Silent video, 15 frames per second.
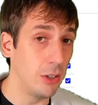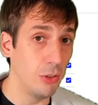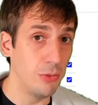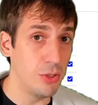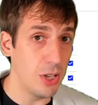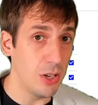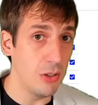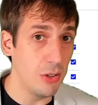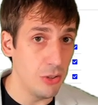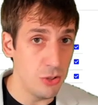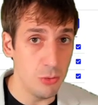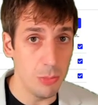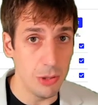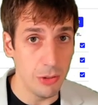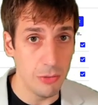JUnit
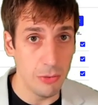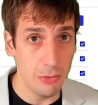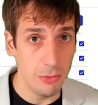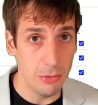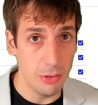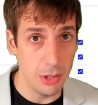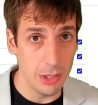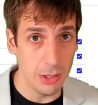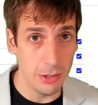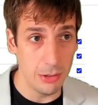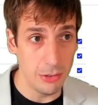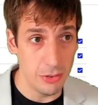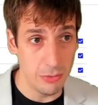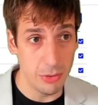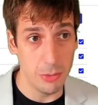Jupyter
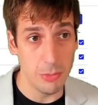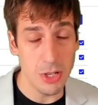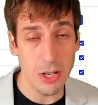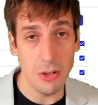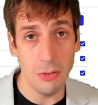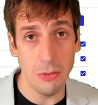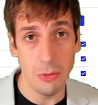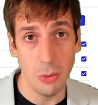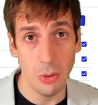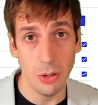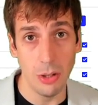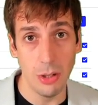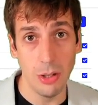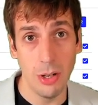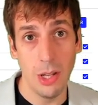from JUnit
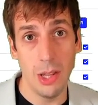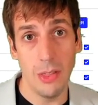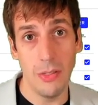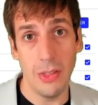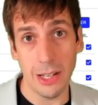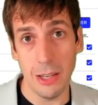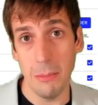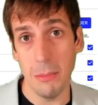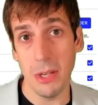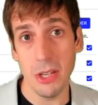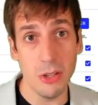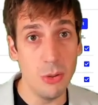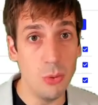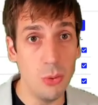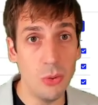4, that can be
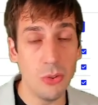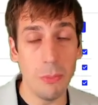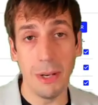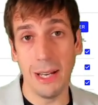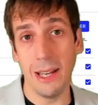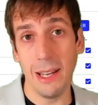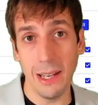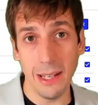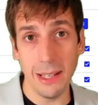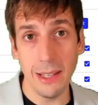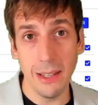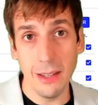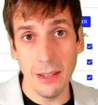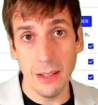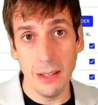used by
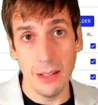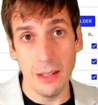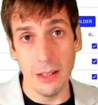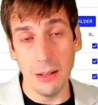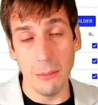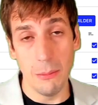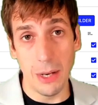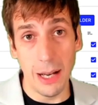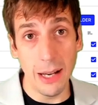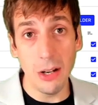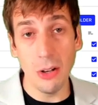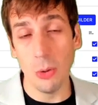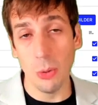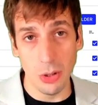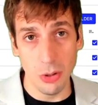
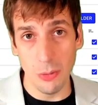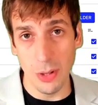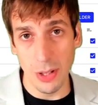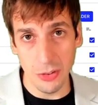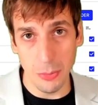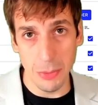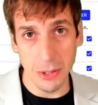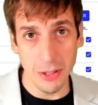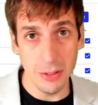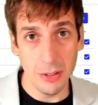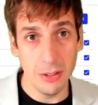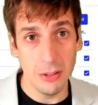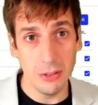higher order recipes.